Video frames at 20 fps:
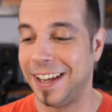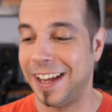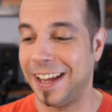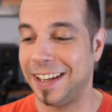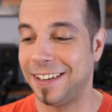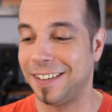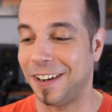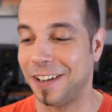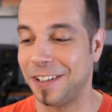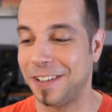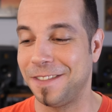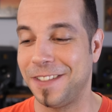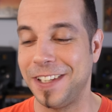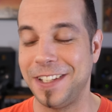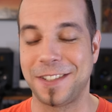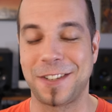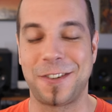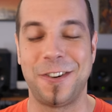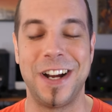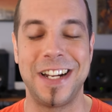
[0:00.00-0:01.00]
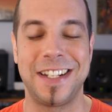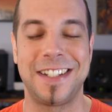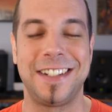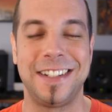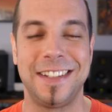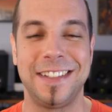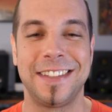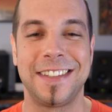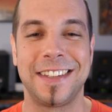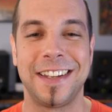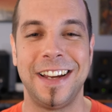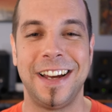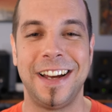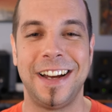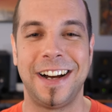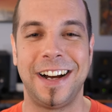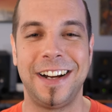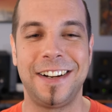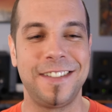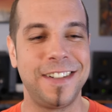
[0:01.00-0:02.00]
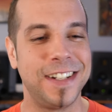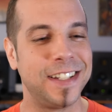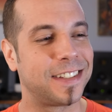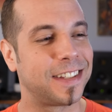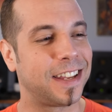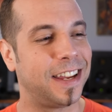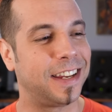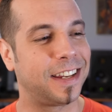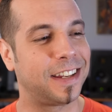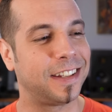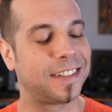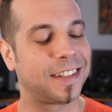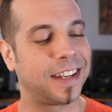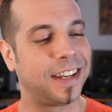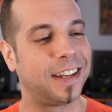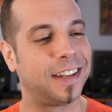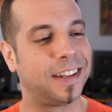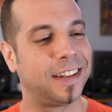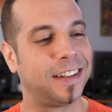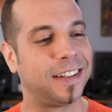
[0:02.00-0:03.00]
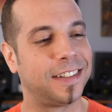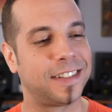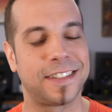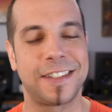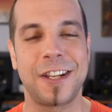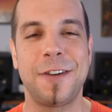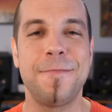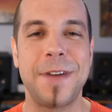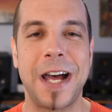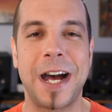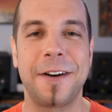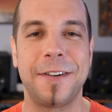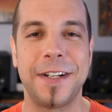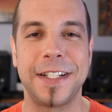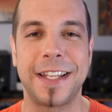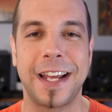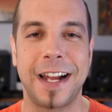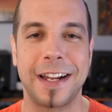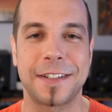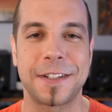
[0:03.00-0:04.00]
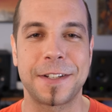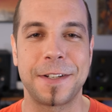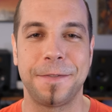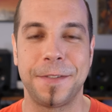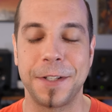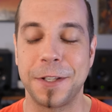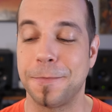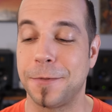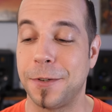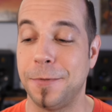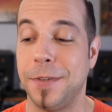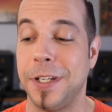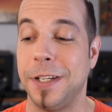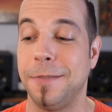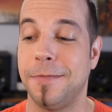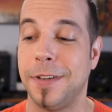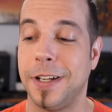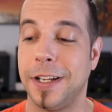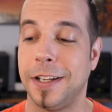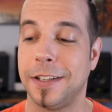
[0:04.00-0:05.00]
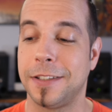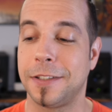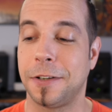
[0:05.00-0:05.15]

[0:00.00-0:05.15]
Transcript: And all of these questions, I always like, it's like somehow attached to Philip Chbeeb.